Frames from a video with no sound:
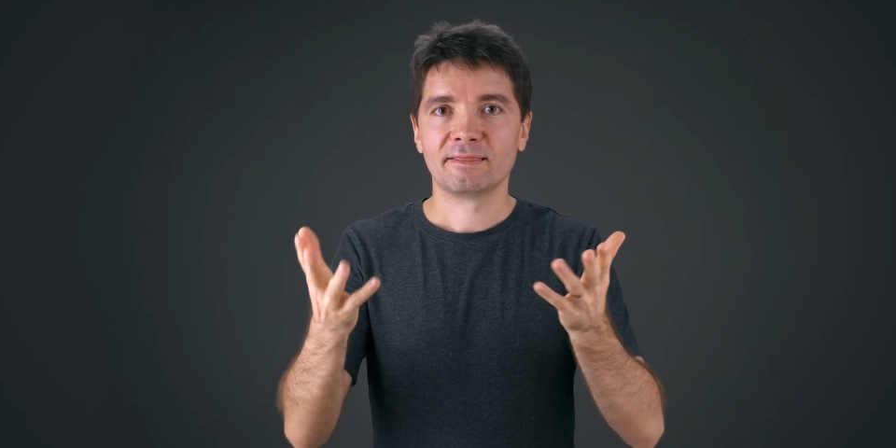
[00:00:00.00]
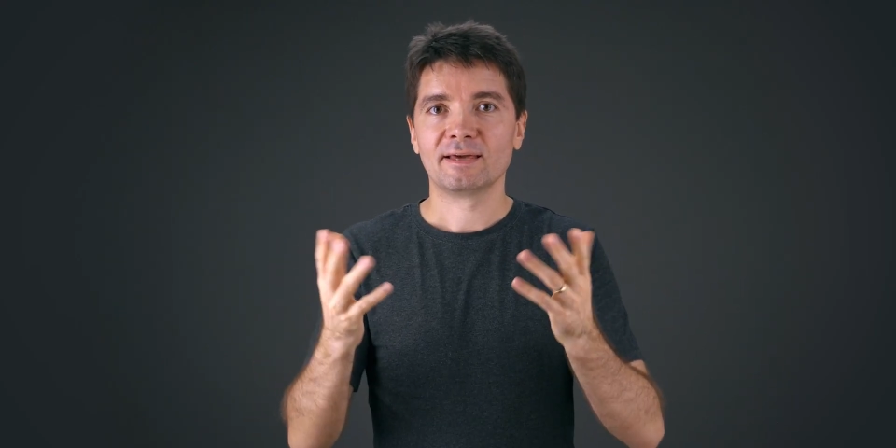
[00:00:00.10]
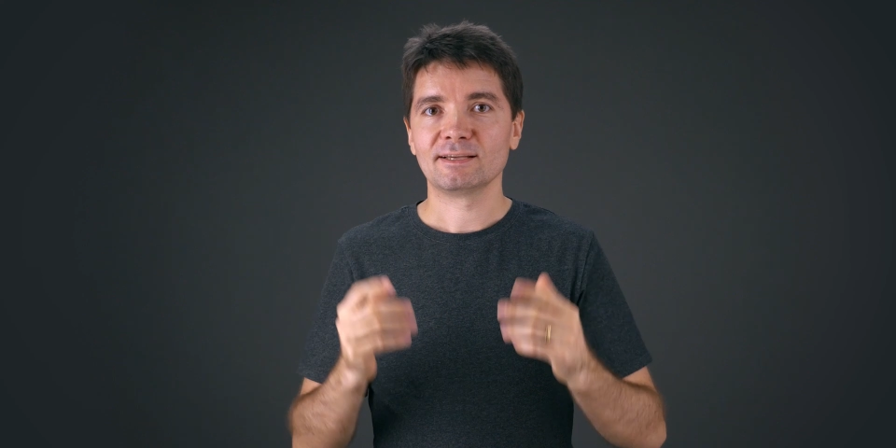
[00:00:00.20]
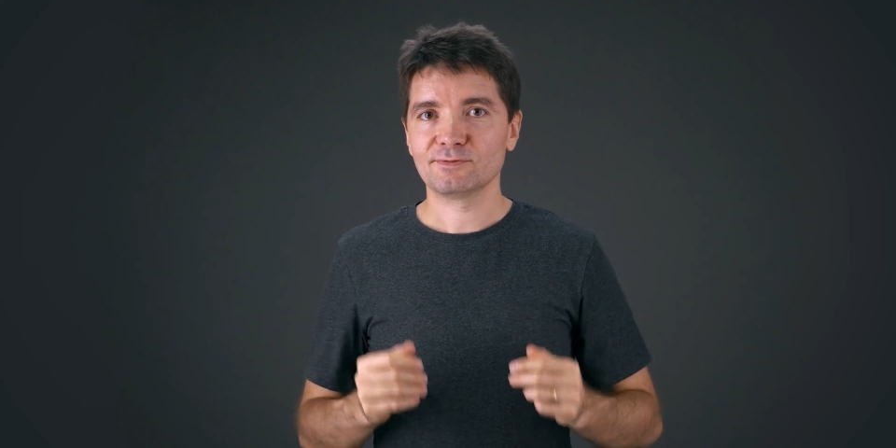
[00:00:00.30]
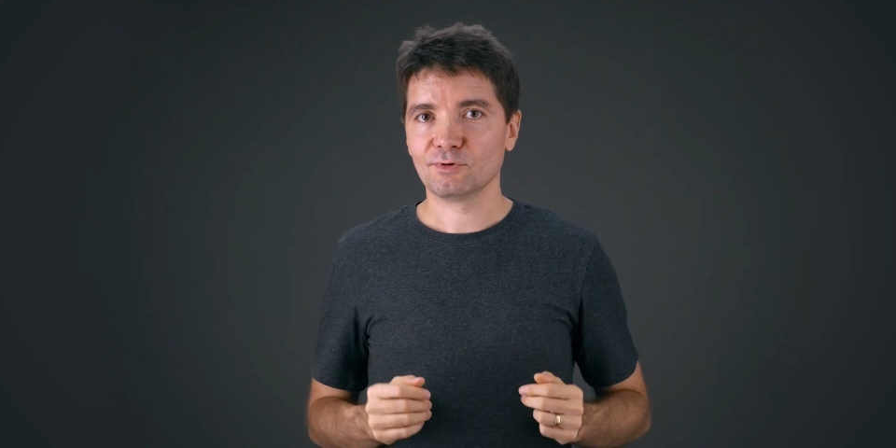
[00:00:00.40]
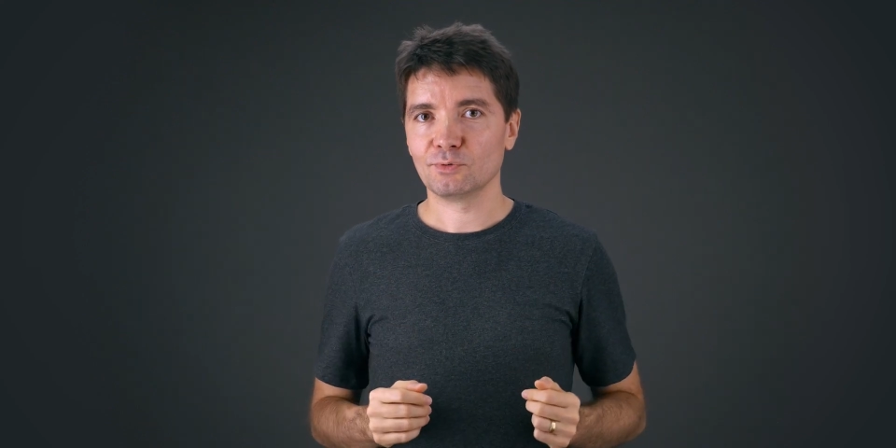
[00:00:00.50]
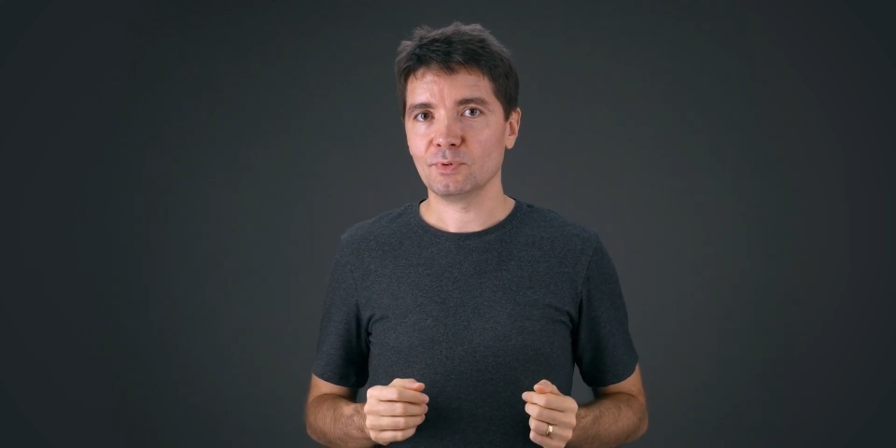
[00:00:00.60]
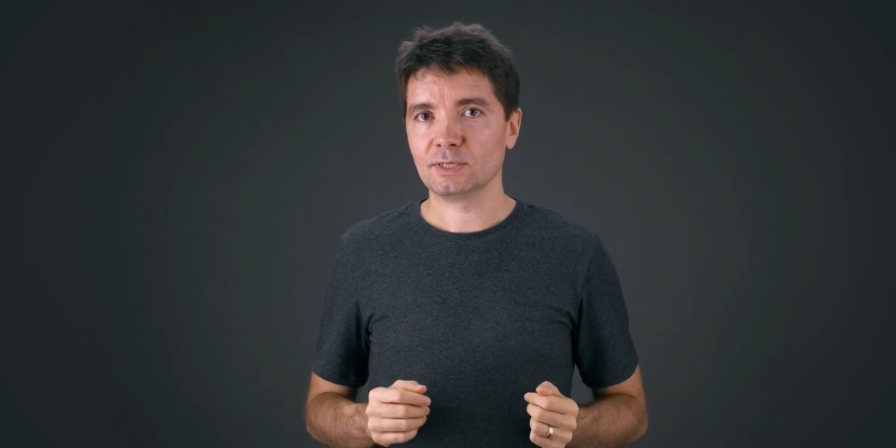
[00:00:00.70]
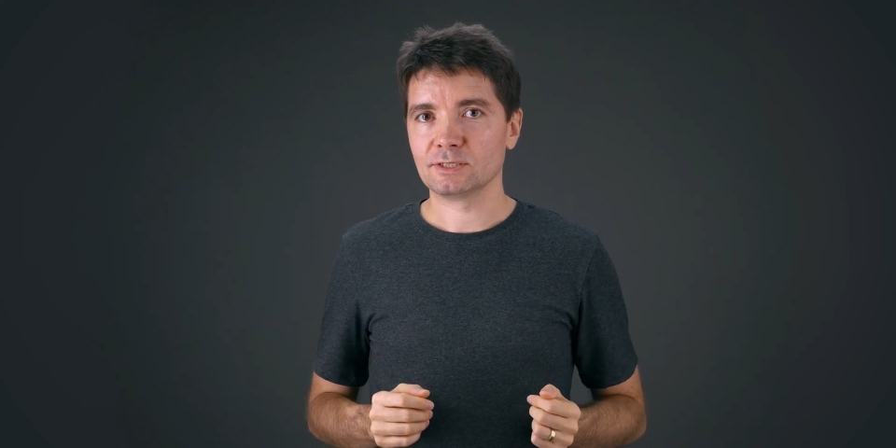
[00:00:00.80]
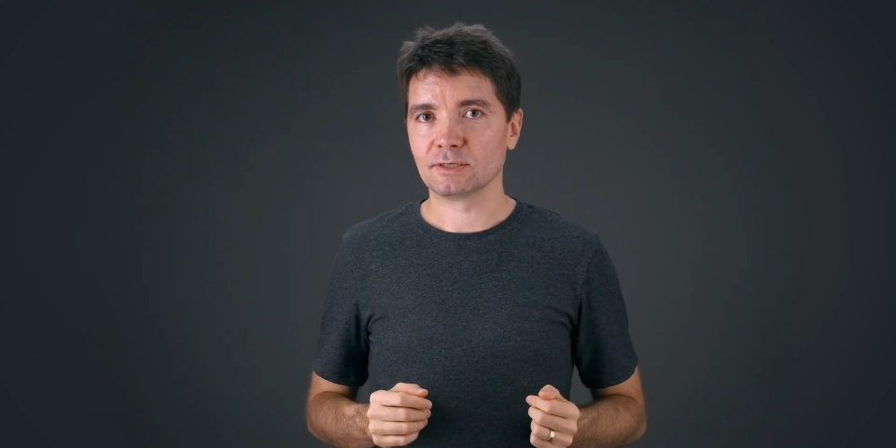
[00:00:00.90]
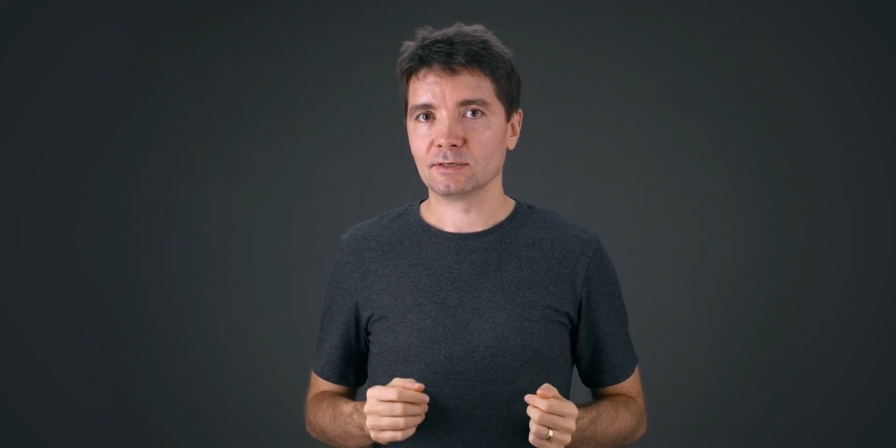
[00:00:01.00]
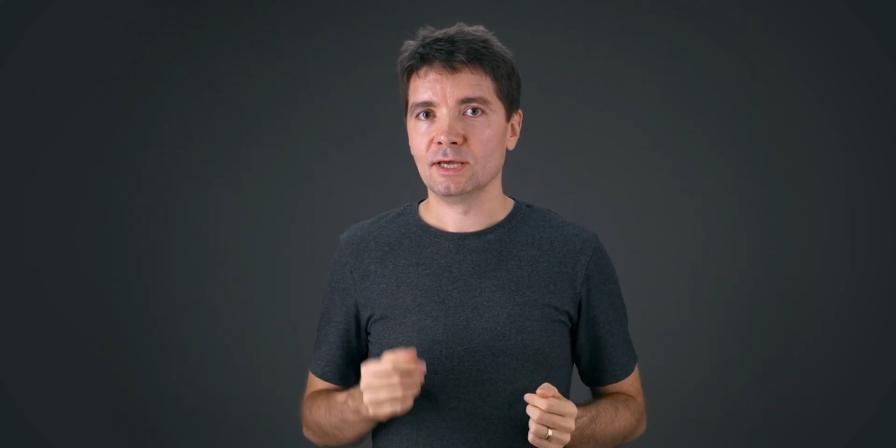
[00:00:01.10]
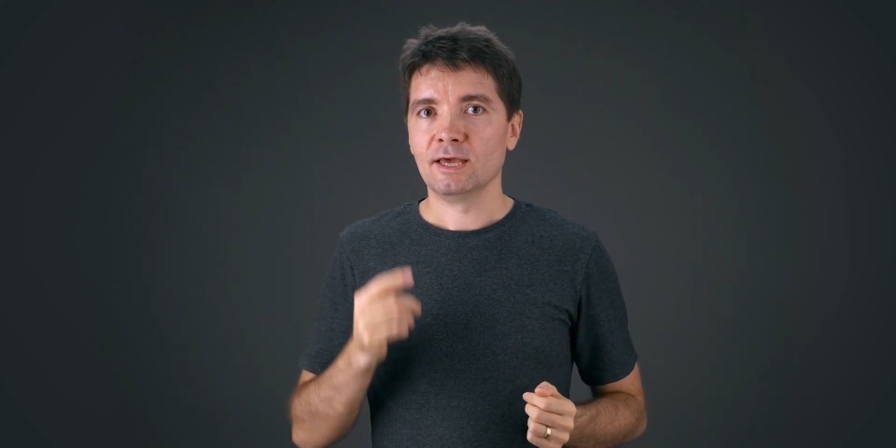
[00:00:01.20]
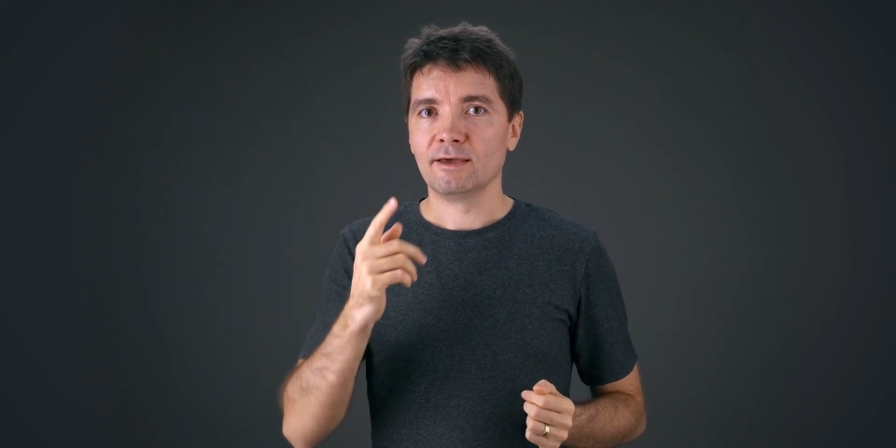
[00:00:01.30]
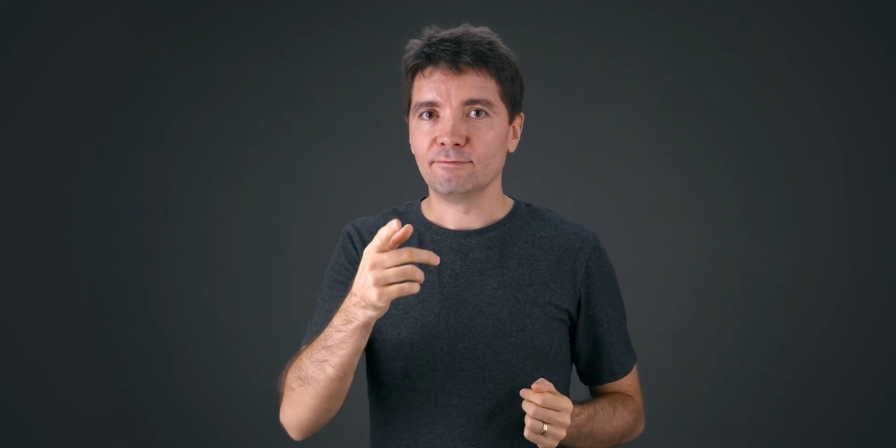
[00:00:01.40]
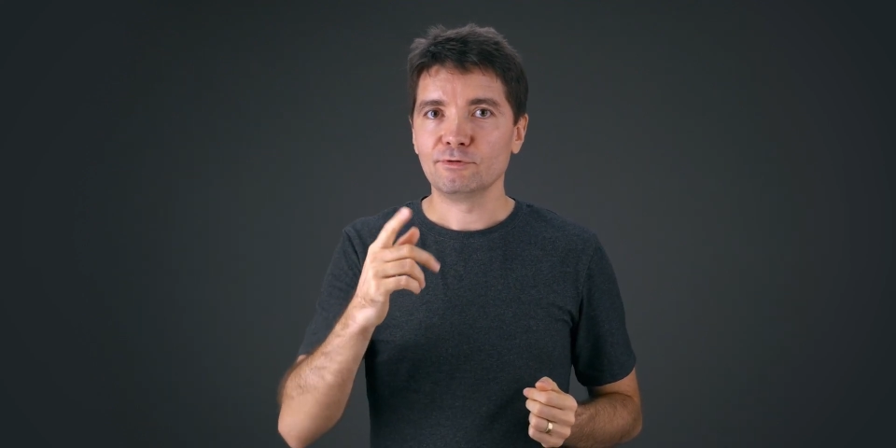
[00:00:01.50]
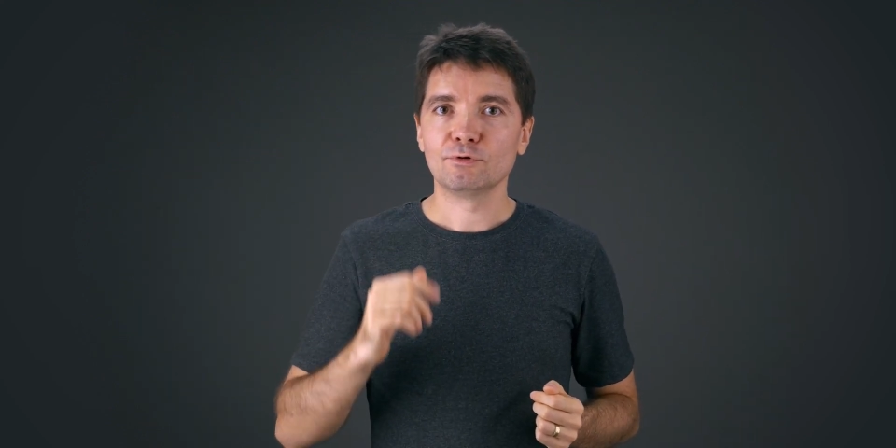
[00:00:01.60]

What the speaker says: Thanks for watching. If